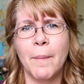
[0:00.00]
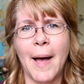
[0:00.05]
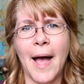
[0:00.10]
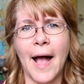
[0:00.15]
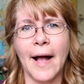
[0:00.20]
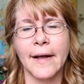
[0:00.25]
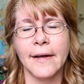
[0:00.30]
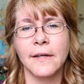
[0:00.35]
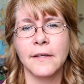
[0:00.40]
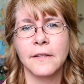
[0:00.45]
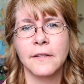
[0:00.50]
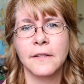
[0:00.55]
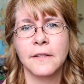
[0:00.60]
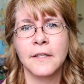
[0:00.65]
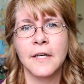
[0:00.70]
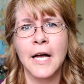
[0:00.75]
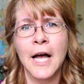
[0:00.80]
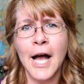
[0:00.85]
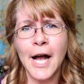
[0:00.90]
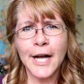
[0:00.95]
back.
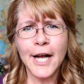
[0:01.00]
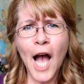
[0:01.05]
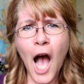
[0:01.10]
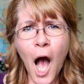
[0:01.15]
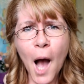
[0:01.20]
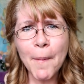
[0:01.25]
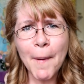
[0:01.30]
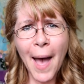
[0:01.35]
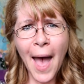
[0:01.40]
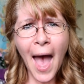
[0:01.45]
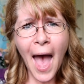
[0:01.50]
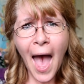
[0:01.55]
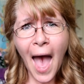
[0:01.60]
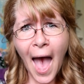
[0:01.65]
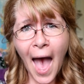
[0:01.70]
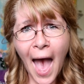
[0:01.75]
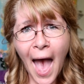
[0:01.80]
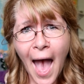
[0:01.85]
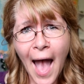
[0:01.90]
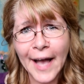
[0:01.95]
Go
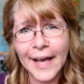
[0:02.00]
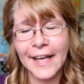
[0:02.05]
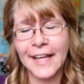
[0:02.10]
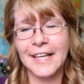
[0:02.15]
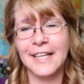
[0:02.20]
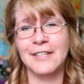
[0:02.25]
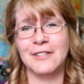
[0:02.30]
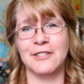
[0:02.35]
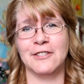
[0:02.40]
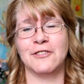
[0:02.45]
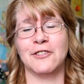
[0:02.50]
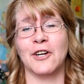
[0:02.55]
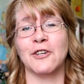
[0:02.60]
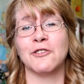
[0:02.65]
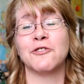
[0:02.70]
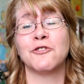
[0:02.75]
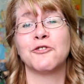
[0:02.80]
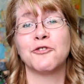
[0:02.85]
back! he just starts